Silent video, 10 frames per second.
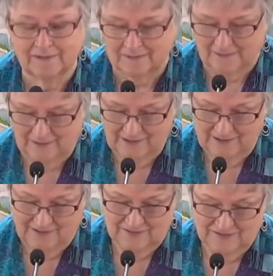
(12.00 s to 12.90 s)

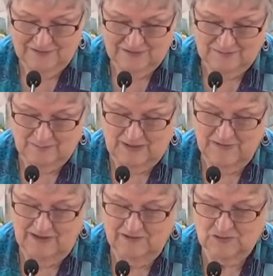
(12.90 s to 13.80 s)
And my
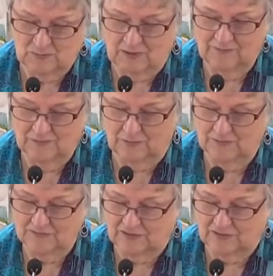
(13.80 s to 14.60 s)
then 12-year-old